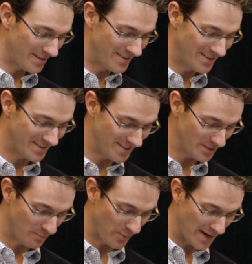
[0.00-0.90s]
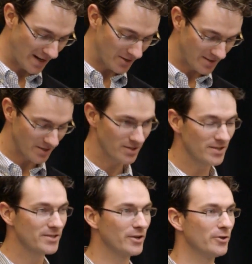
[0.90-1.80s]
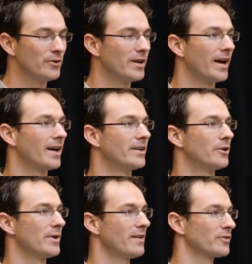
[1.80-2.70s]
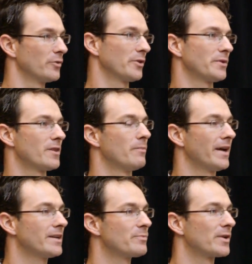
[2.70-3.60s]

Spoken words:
This is a breakout session, so I know we have to work with the mics,